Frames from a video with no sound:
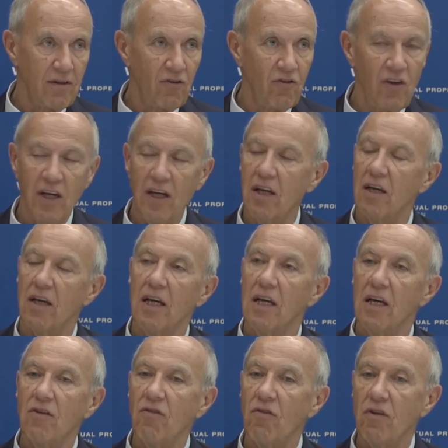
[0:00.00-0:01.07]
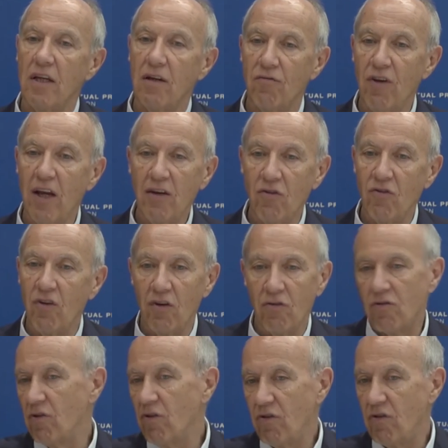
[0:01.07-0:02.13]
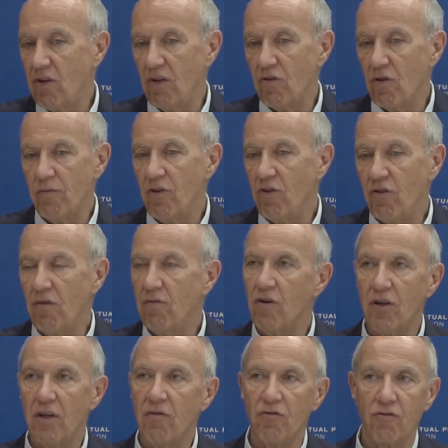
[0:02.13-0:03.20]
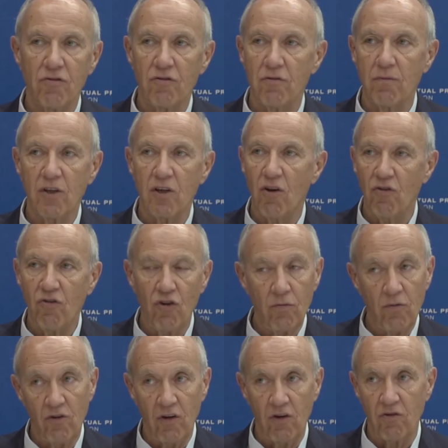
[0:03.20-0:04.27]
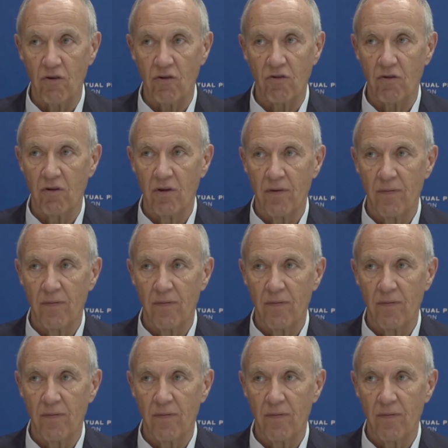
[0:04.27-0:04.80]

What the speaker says: There's the, so the inventor's interest is obviously very different from the consumer's interest.